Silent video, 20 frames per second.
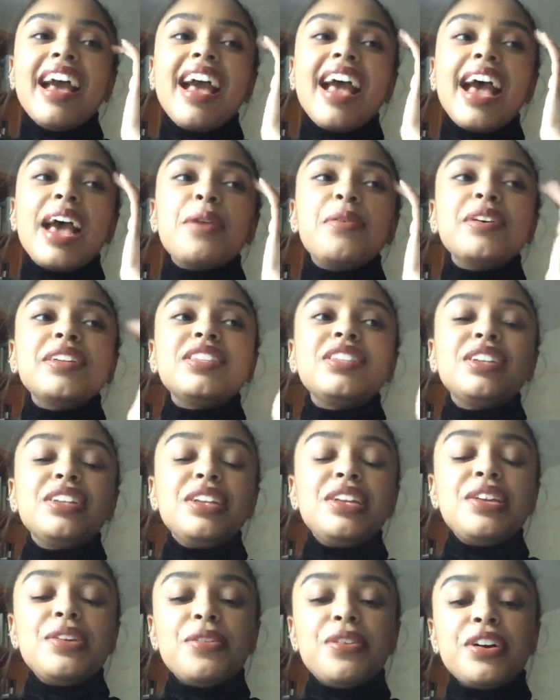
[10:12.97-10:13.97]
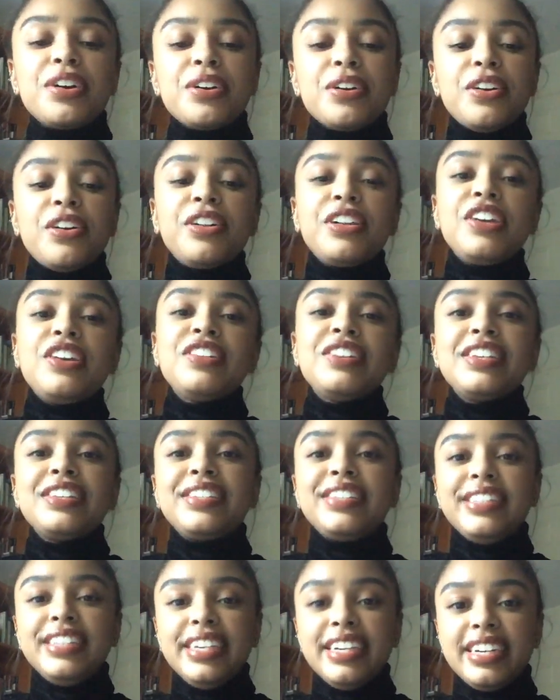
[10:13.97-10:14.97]
I went to New York earlier
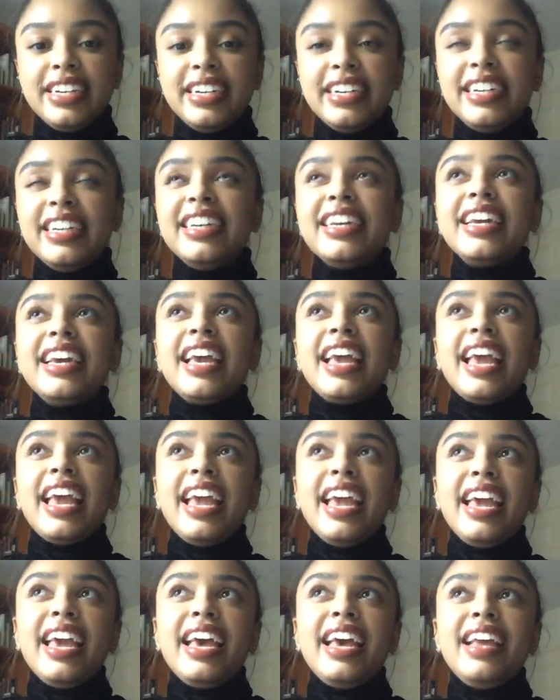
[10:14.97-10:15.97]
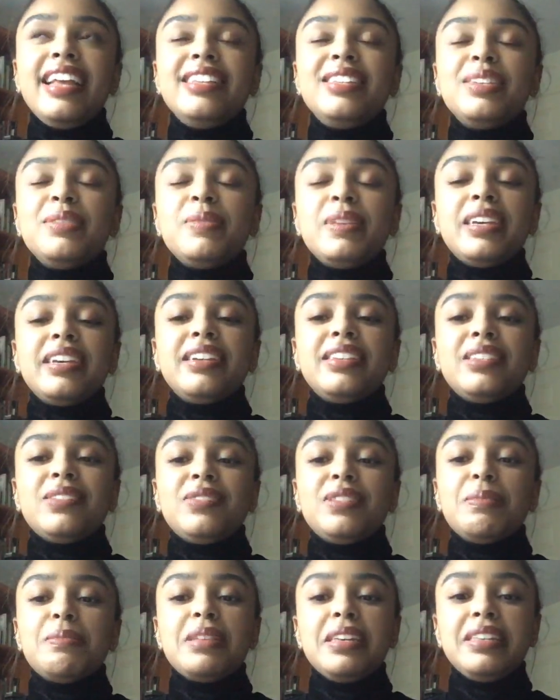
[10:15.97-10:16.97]
this year, and because of
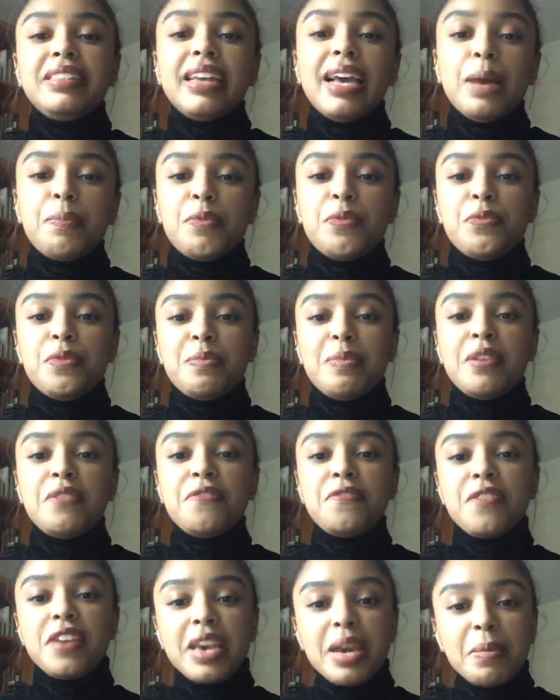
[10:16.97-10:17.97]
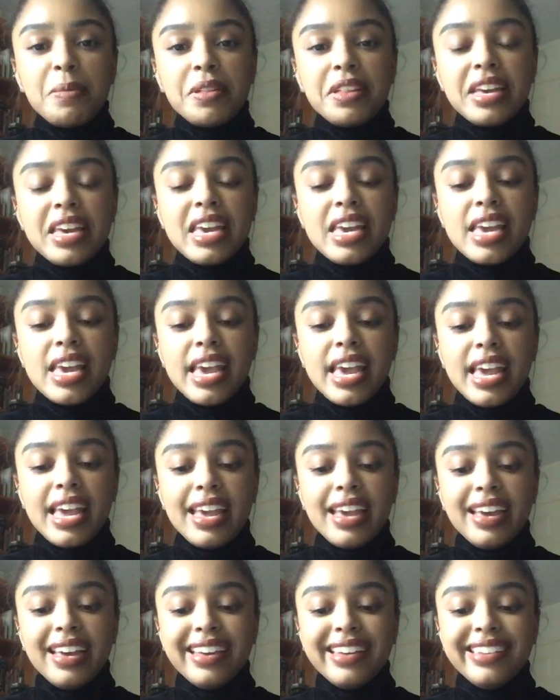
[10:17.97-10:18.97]
some things that happened with my family,
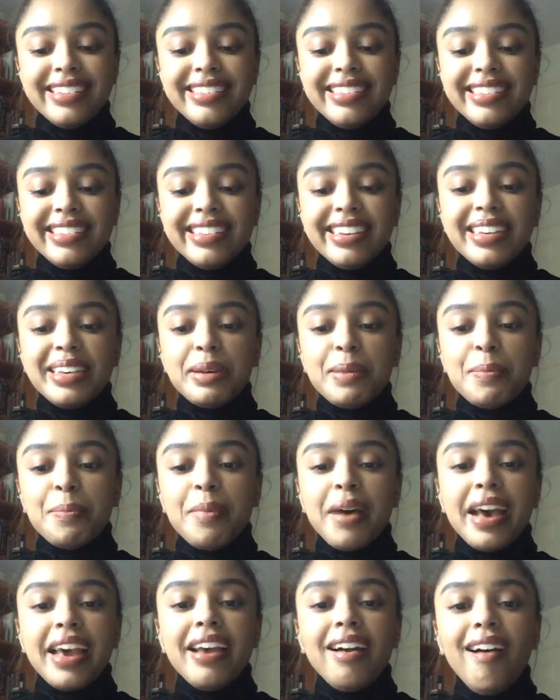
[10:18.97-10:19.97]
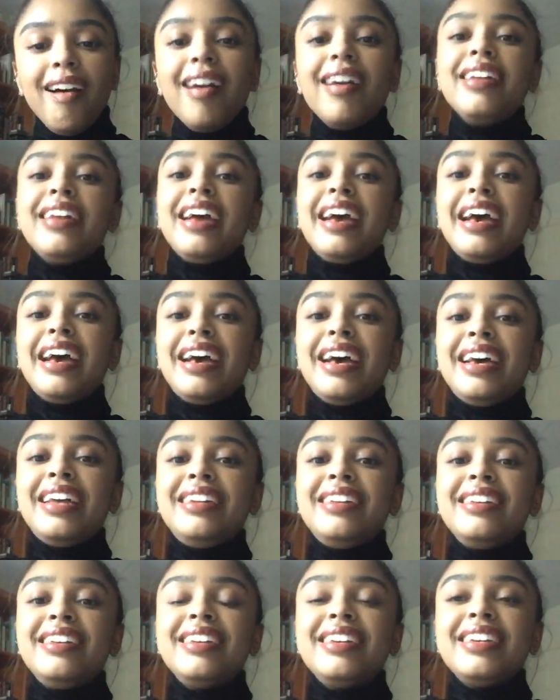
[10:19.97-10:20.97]
and my aunt
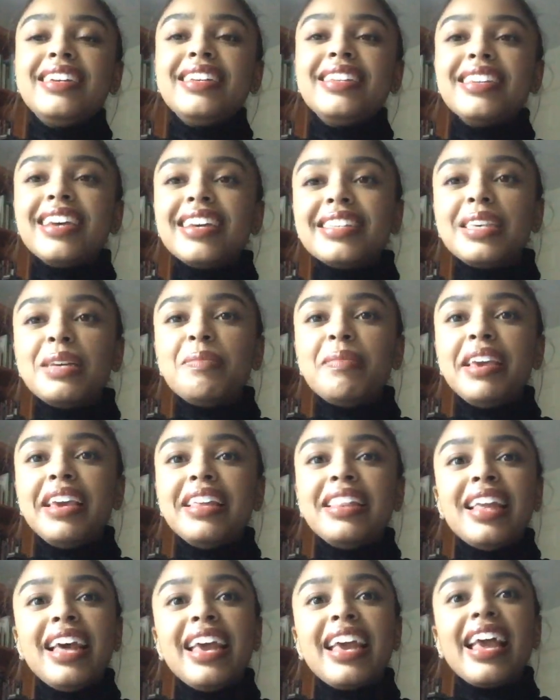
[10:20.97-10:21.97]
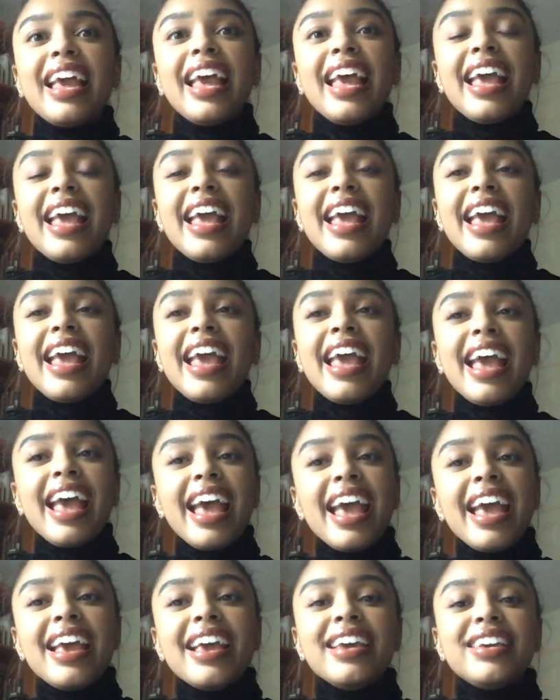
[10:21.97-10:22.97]
had said to me, like,
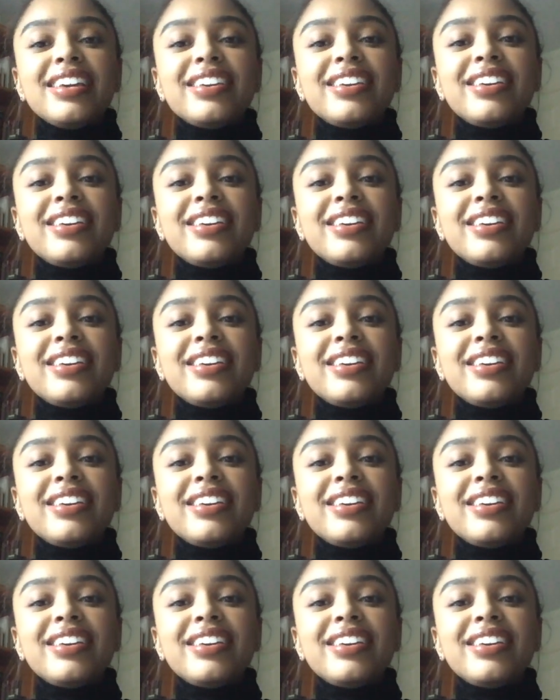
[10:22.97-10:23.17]
hey,